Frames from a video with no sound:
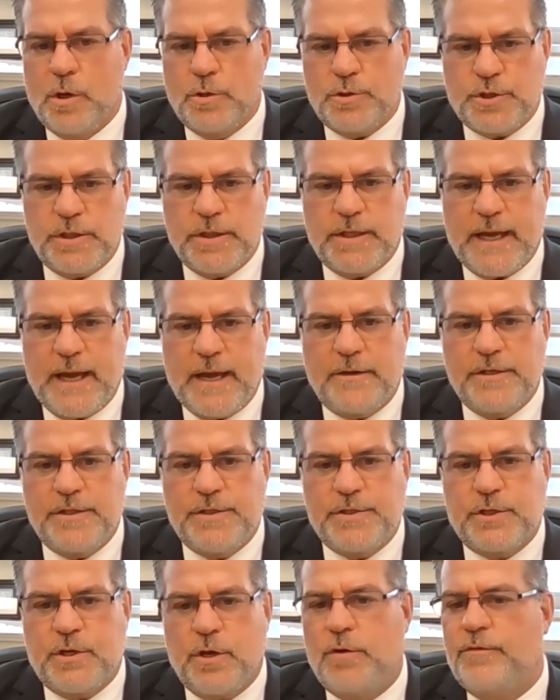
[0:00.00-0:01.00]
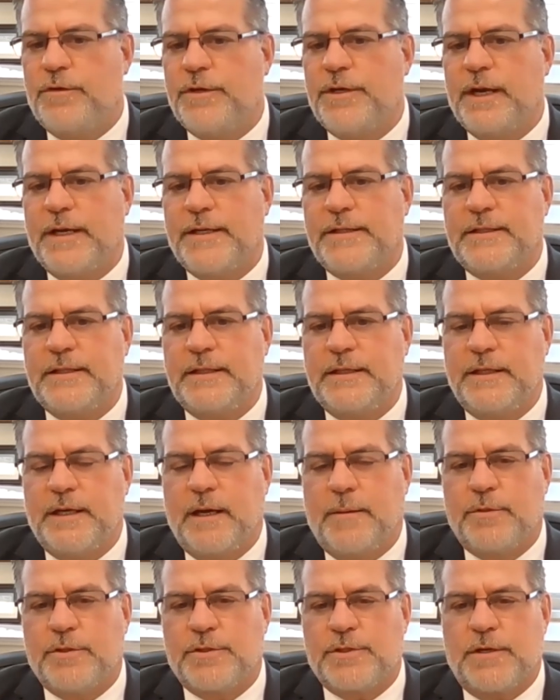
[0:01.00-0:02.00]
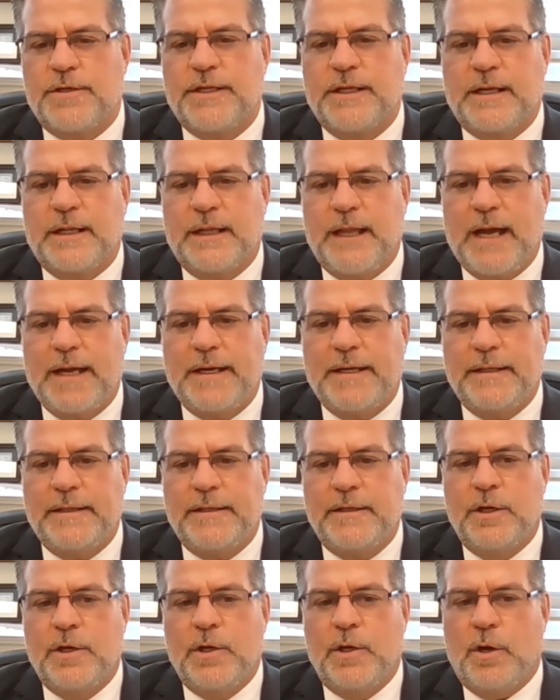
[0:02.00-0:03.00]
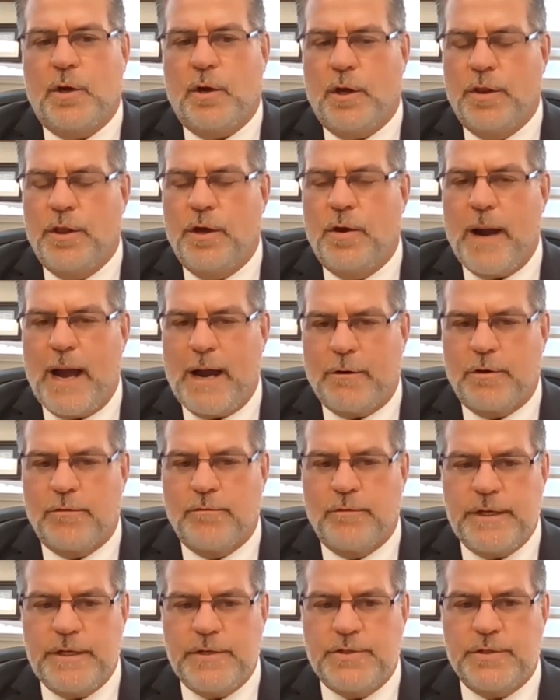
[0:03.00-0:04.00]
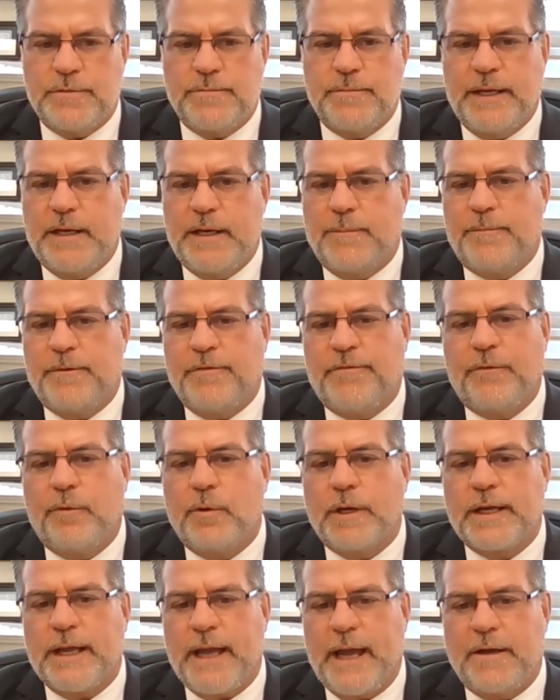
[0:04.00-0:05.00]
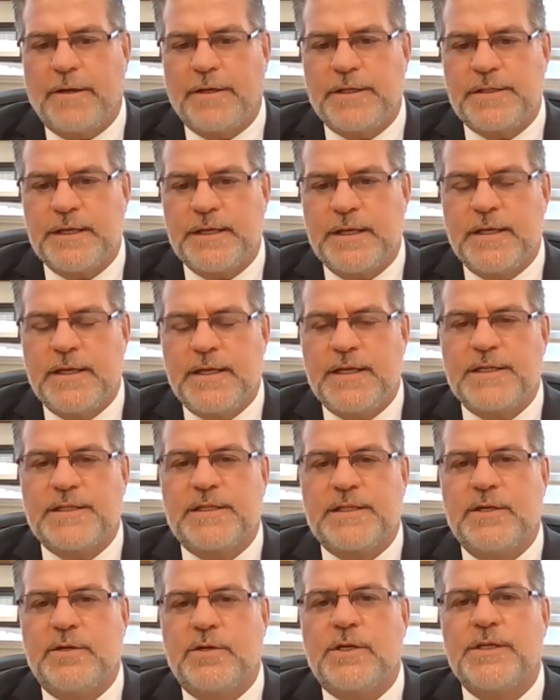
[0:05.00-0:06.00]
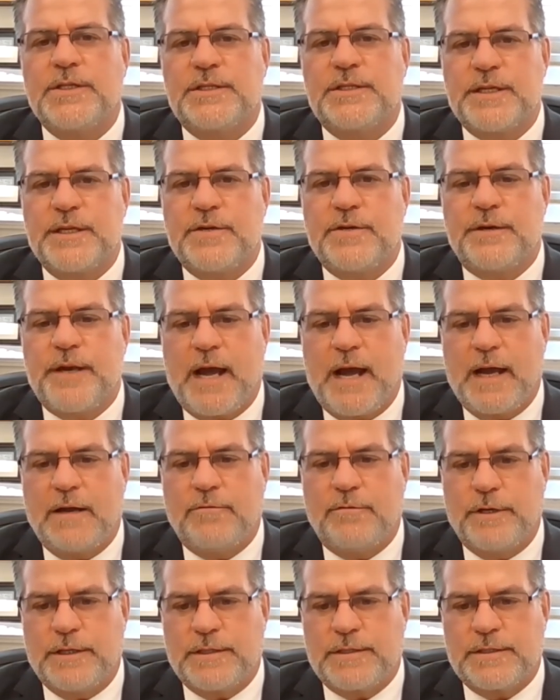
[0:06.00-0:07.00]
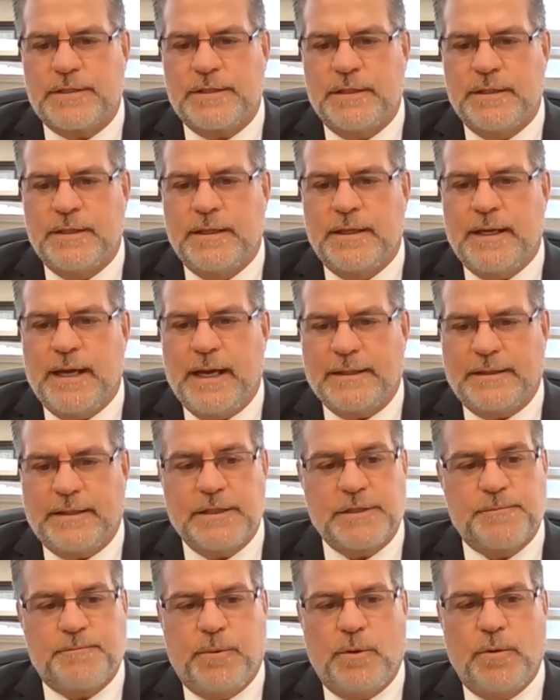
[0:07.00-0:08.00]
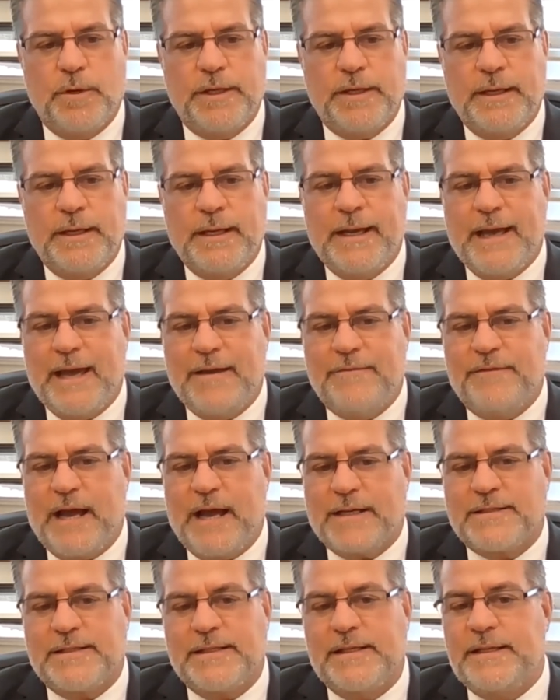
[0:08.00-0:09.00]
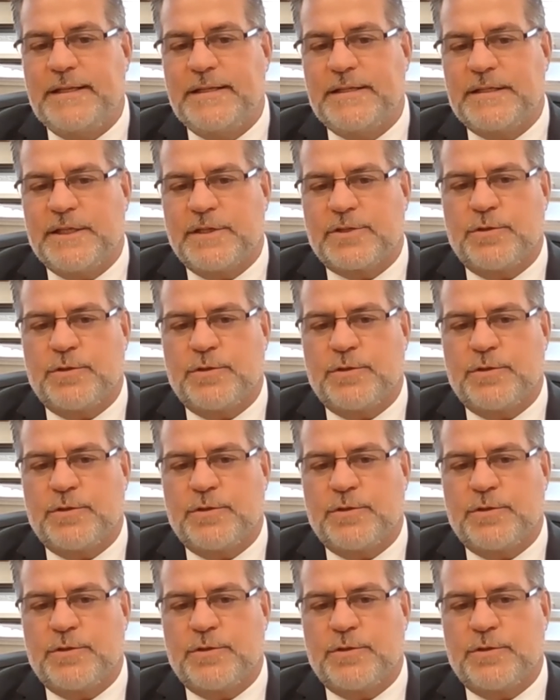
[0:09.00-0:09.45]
Ocean County's COVID-19 numbers are declining, although our region, made up of 4 counties, is still considered high risk at this point, and vaccines